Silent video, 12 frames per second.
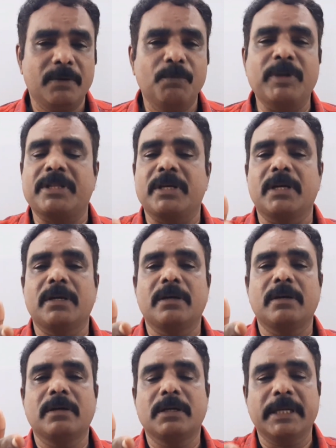with a
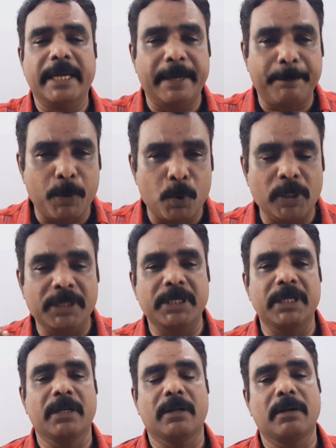
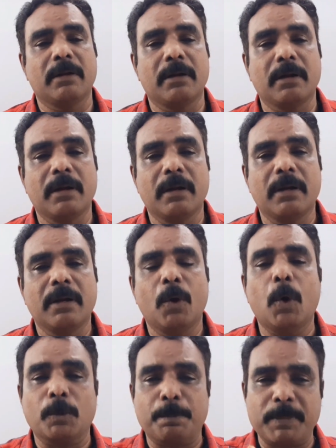polythene
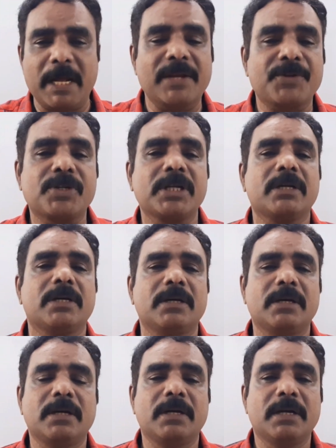or plastic
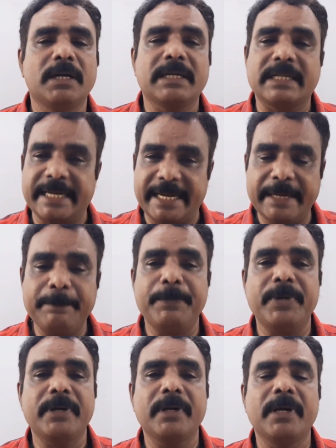tape,
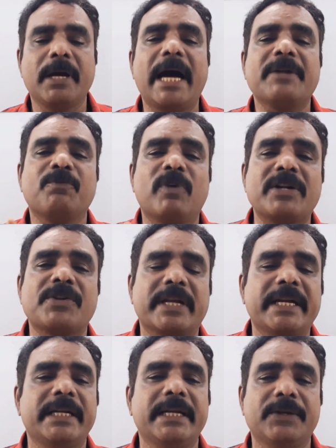and one
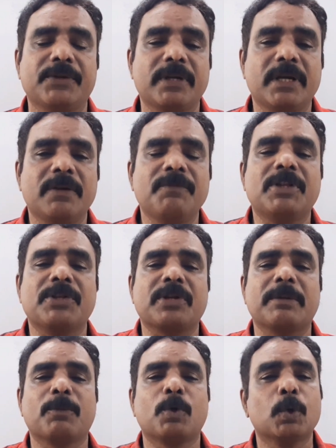side is with
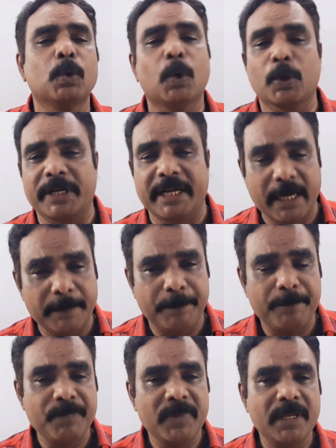some glue or
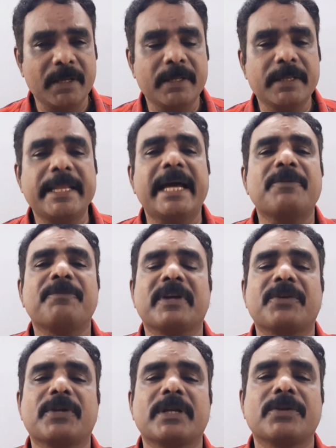gum that
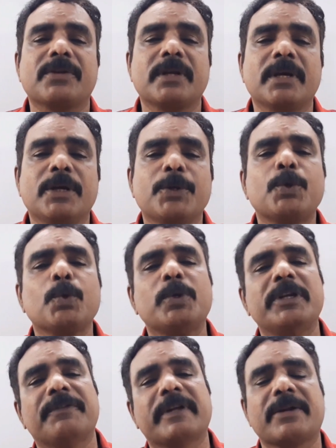fixes two
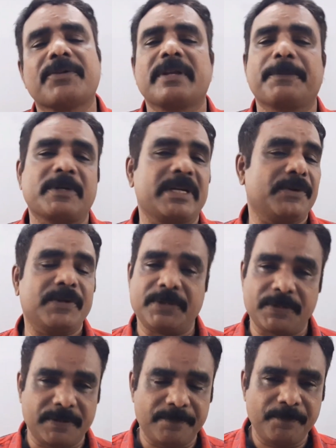different
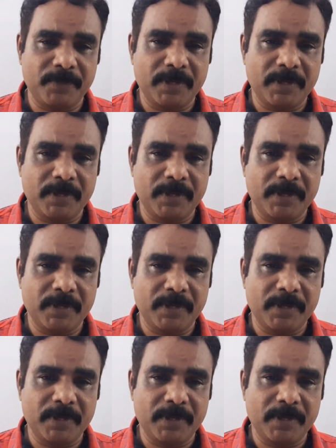substances.